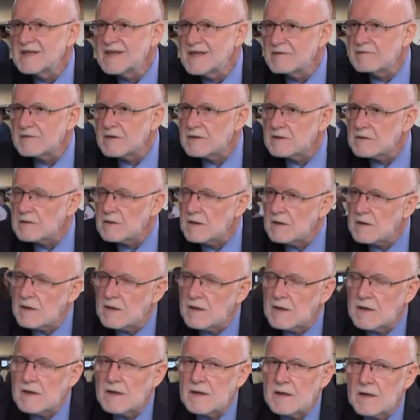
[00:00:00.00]
Even,
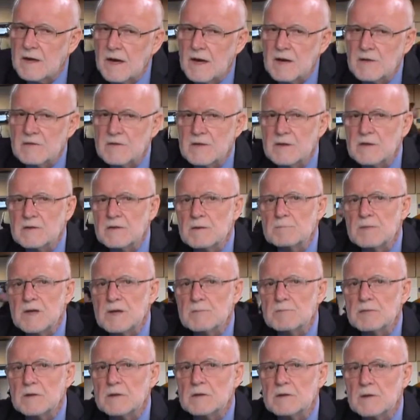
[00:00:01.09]
I think, the
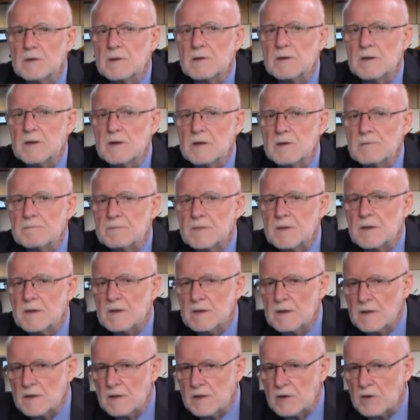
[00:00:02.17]
people
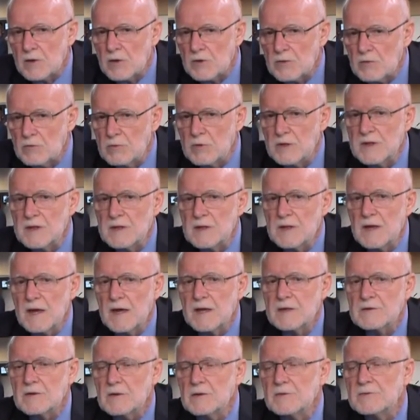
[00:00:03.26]
ruling
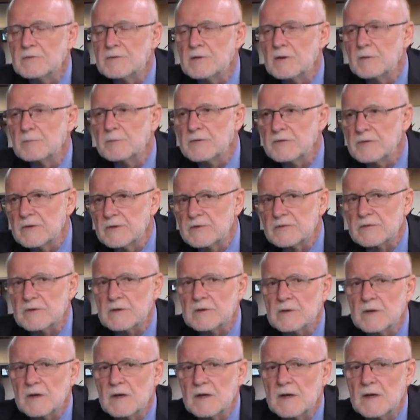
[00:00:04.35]
and also
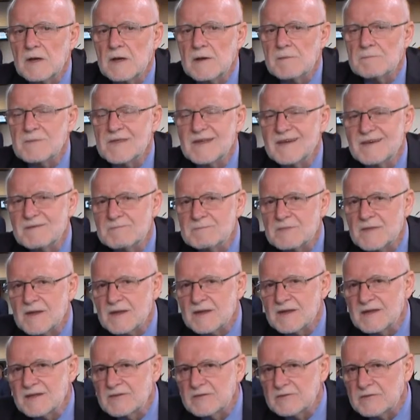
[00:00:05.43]
opposition.
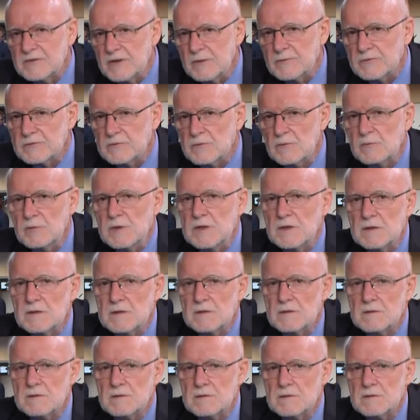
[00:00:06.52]
It seems to me,
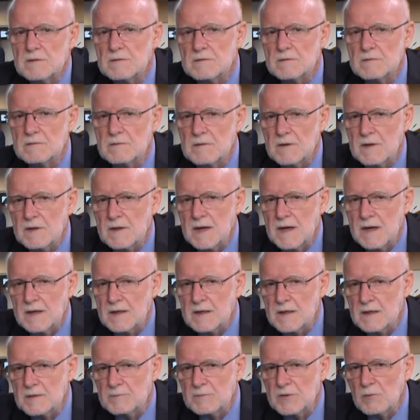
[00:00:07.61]
I
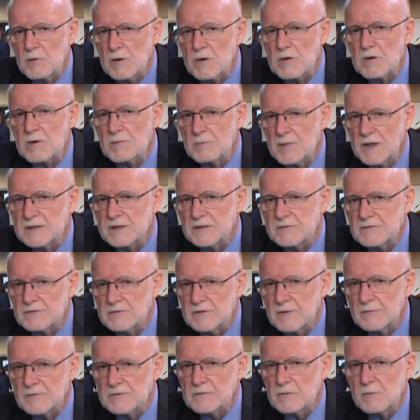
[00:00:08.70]
can be wrong, but it
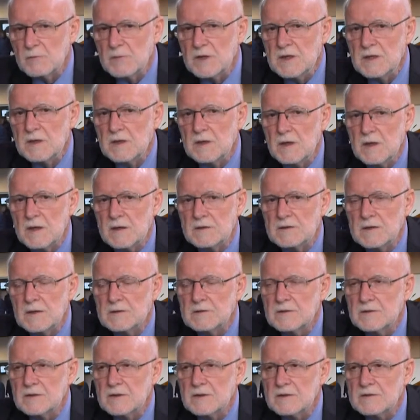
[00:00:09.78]
seems to me
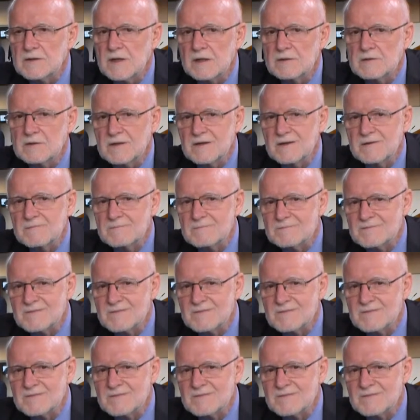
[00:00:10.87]
that the